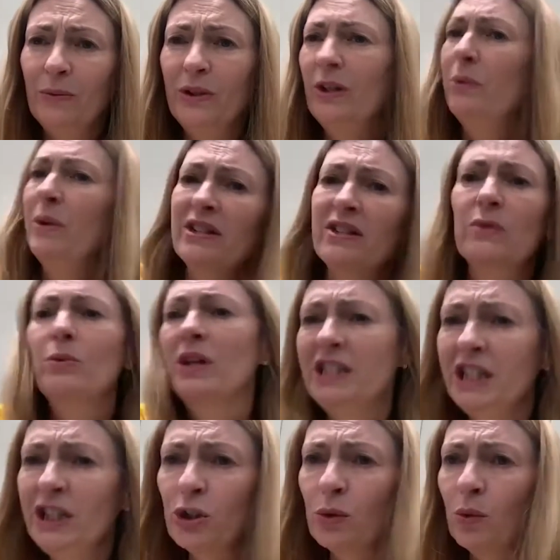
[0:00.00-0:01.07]
you know, we understood what a
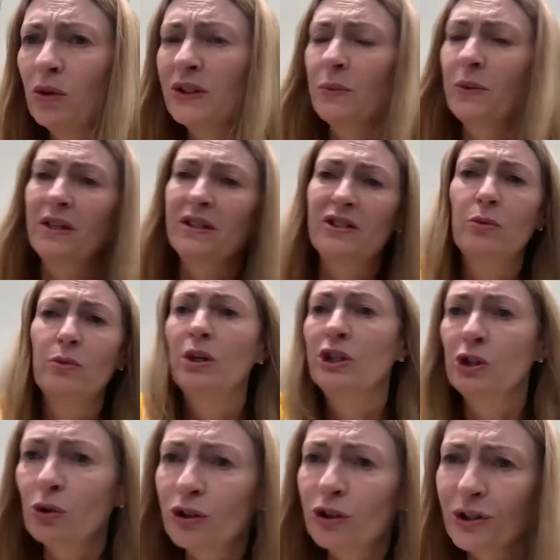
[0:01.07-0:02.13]
teacher was, we understood what a
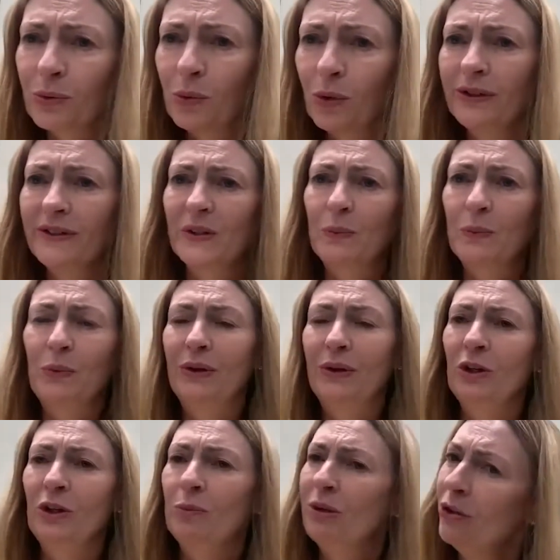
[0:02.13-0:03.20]
doctor was, but,
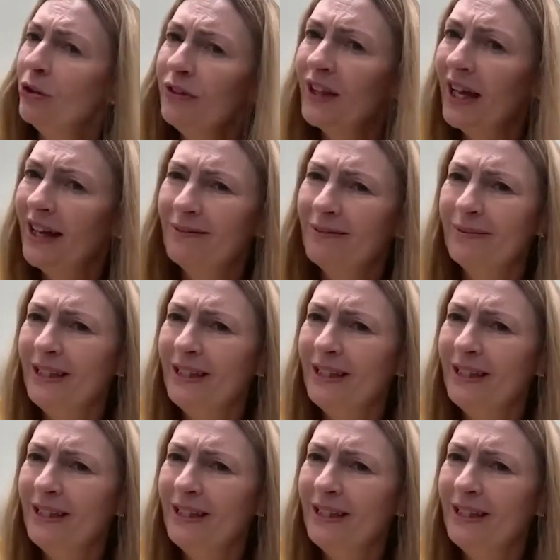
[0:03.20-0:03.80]
you know, beyond that,